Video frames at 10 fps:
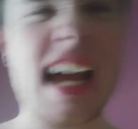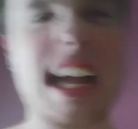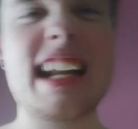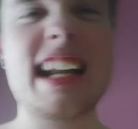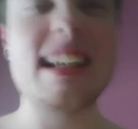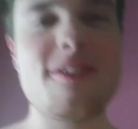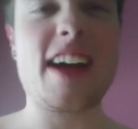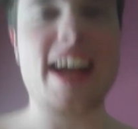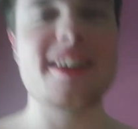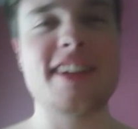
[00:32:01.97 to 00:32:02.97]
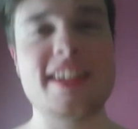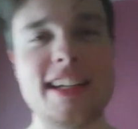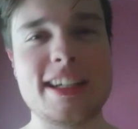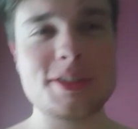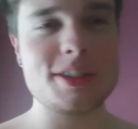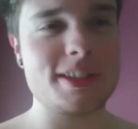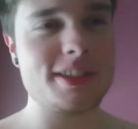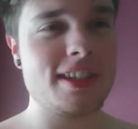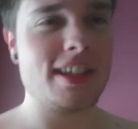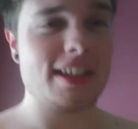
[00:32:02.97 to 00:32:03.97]
got a lot of fire right now, so
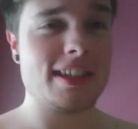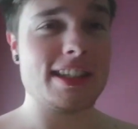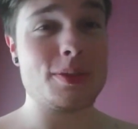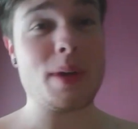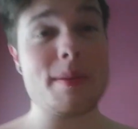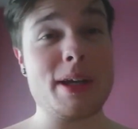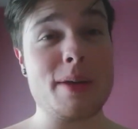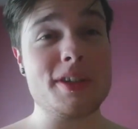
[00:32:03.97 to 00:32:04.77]
that's why I'm not wearing a